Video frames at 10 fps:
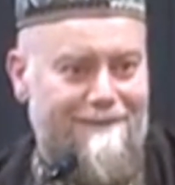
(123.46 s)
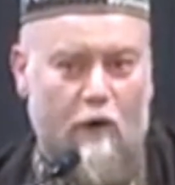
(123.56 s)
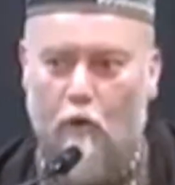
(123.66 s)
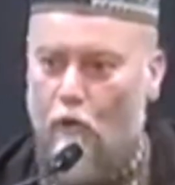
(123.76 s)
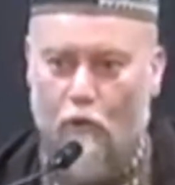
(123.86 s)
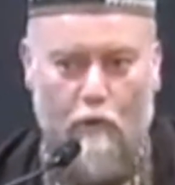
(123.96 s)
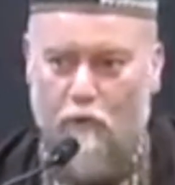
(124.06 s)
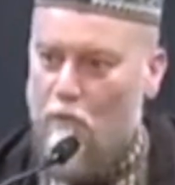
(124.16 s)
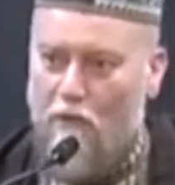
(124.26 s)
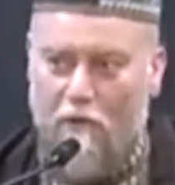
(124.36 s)
Oh,
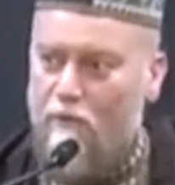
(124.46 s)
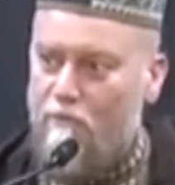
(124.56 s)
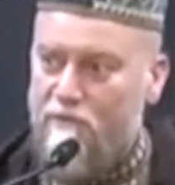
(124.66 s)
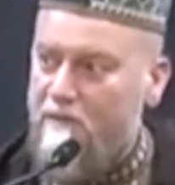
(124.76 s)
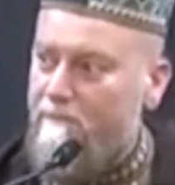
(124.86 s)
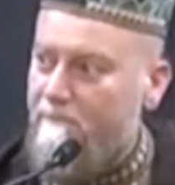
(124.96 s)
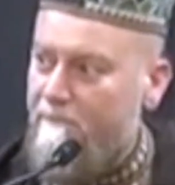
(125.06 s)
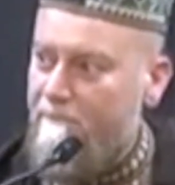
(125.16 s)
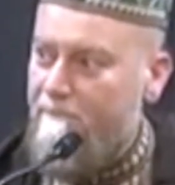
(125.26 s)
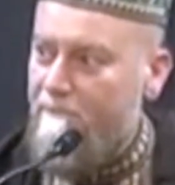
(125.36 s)
you are a good Muslim.
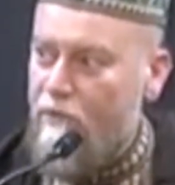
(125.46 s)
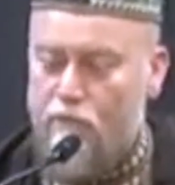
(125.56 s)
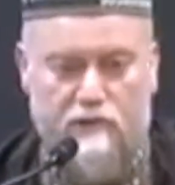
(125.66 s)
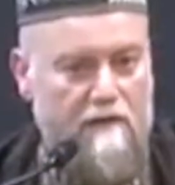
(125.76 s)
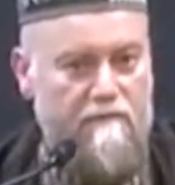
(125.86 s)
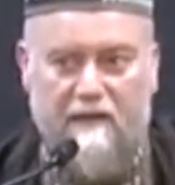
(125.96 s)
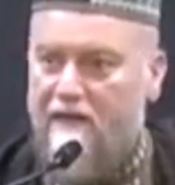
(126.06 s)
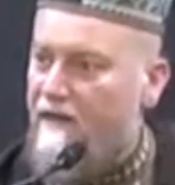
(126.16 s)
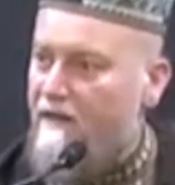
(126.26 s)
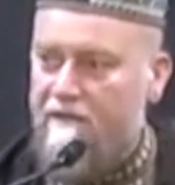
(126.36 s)
You shall
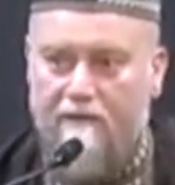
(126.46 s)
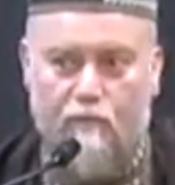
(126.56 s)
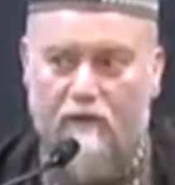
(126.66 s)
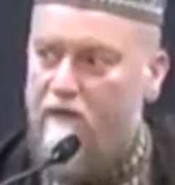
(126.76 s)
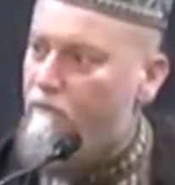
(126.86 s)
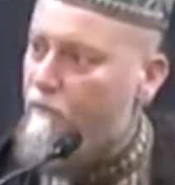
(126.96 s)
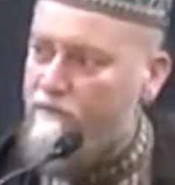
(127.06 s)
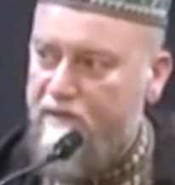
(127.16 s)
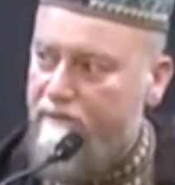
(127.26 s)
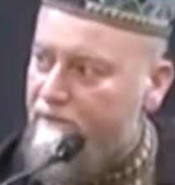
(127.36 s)
feel guilty
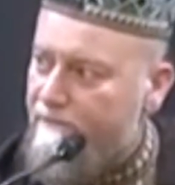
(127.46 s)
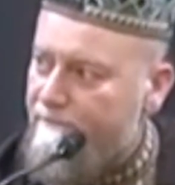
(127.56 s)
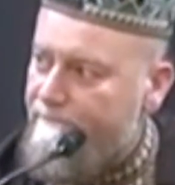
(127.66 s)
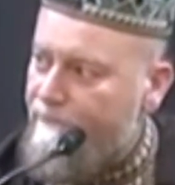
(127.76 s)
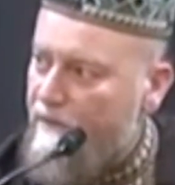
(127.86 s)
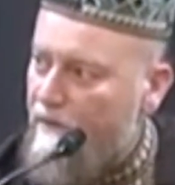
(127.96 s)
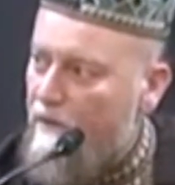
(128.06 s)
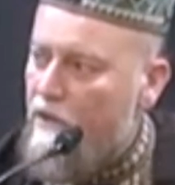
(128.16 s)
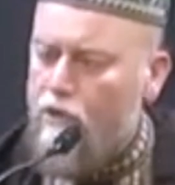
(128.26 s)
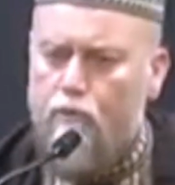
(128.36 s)
24/7.
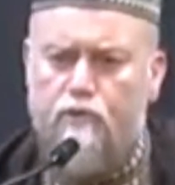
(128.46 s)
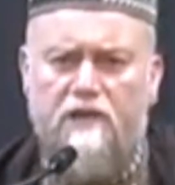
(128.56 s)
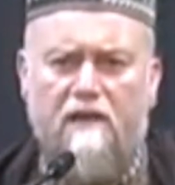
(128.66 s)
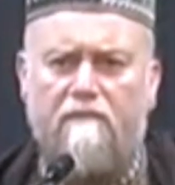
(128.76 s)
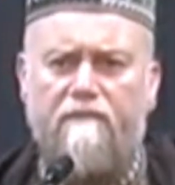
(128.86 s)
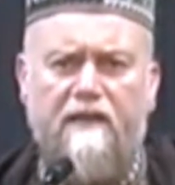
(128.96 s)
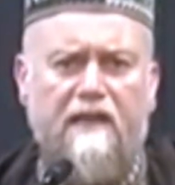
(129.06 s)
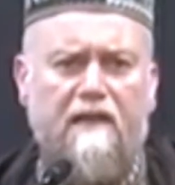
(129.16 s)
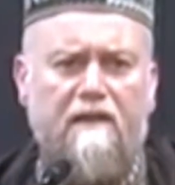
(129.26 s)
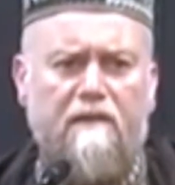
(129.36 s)
You shall
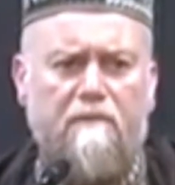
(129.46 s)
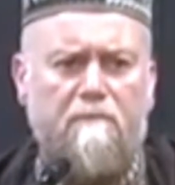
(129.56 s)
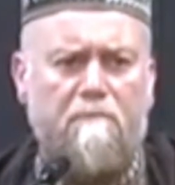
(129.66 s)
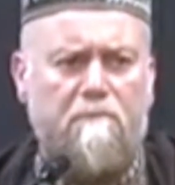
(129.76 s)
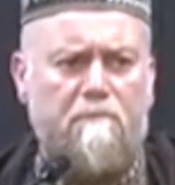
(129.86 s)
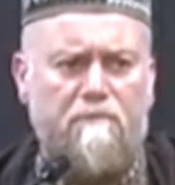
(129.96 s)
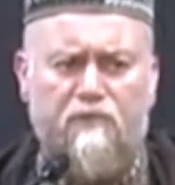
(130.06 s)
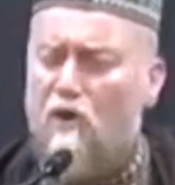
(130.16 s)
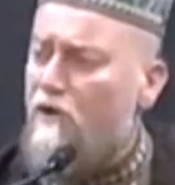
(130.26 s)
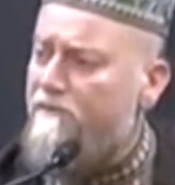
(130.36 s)
feel
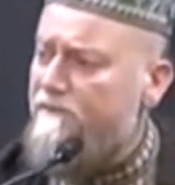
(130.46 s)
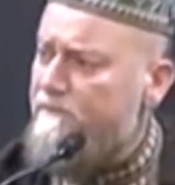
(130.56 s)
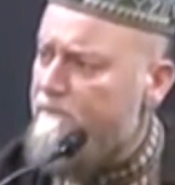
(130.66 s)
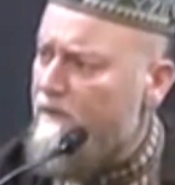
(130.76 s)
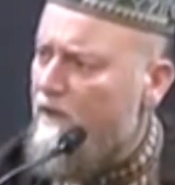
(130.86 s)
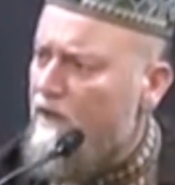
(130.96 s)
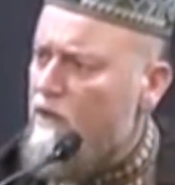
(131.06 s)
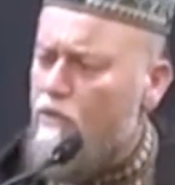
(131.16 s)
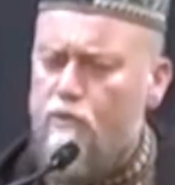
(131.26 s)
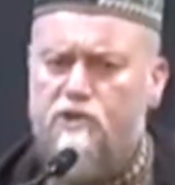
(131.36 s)
dirt.
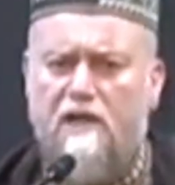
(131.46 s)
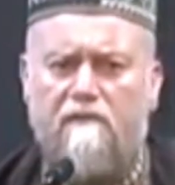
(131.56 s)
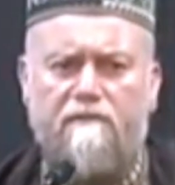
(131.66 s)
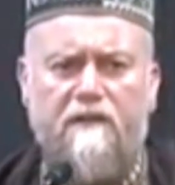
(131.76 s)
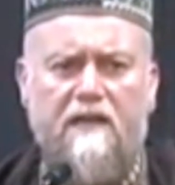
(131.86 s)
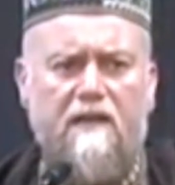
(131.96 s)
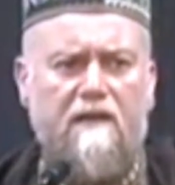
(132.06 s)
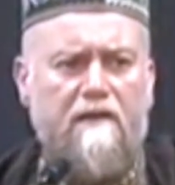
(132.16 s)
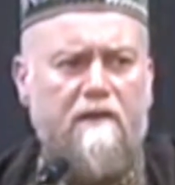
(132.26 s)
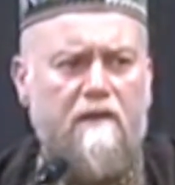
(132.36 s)
You shall
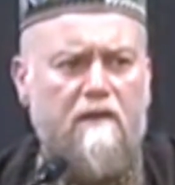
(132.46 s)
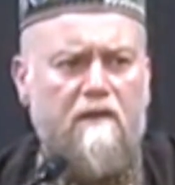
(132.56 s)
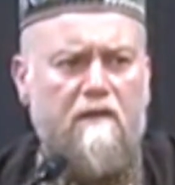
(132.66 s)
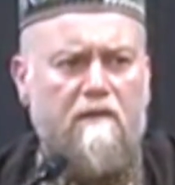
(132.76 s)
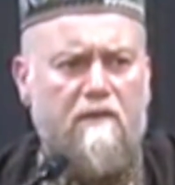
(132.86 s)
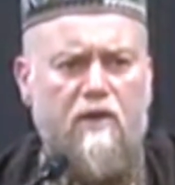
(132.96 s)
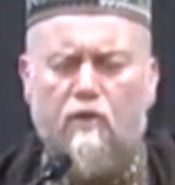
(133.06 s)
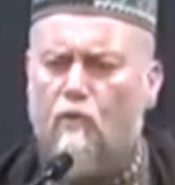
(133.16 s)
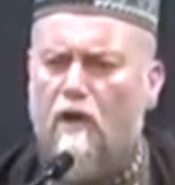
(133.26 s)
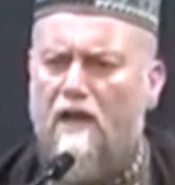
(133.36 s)
feel,
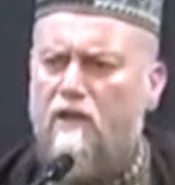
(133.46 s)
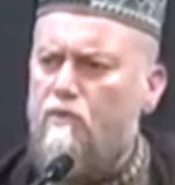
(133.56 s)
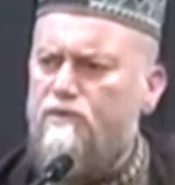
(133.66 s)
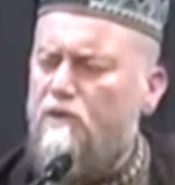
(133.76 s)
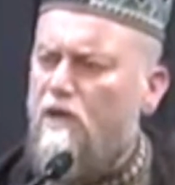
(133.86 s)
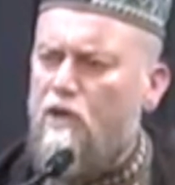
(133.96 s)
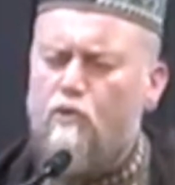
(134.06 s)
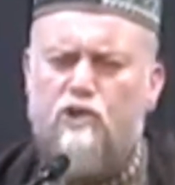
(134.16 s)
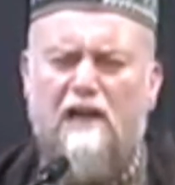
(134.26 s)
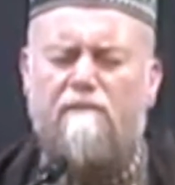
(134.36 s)
accused.
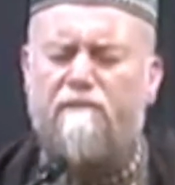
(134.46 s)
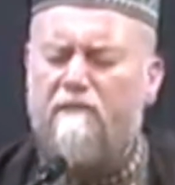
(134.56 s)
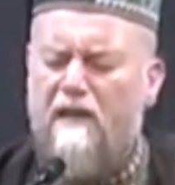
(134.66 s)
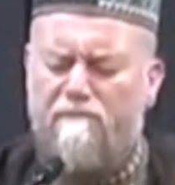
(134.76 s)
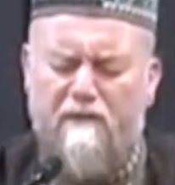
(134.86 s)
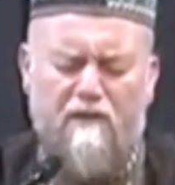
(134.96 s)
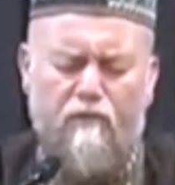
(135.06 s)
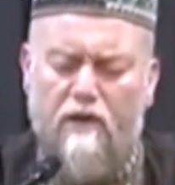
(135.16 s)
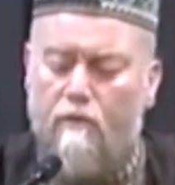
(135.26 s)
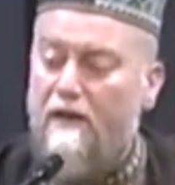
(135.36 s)
You shall live in
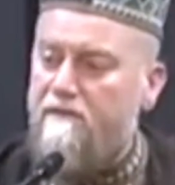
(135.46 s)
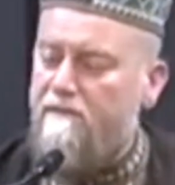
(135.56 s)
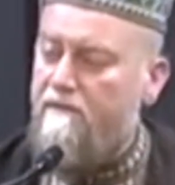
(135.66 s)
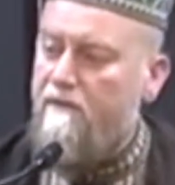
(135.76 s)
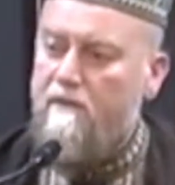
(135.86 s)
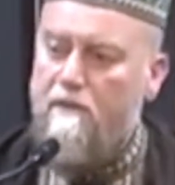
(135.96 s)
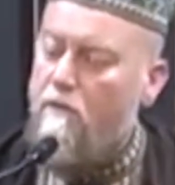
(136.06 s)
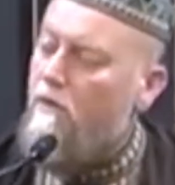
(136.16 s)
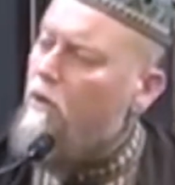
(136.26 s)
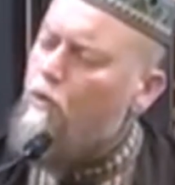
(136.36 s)
regret.
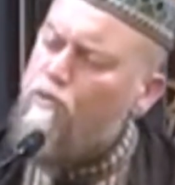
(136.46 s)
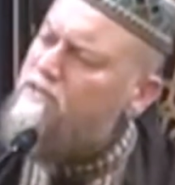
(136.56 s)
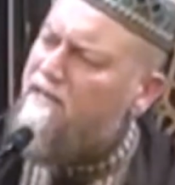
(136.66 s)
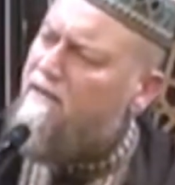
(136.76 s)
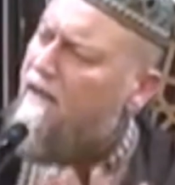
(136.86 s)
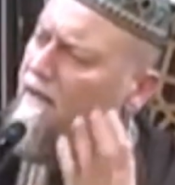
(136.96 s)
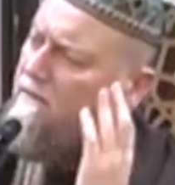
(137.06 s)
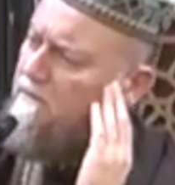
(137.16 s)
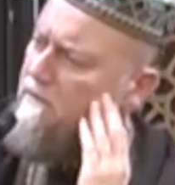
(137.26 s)
Then who said that?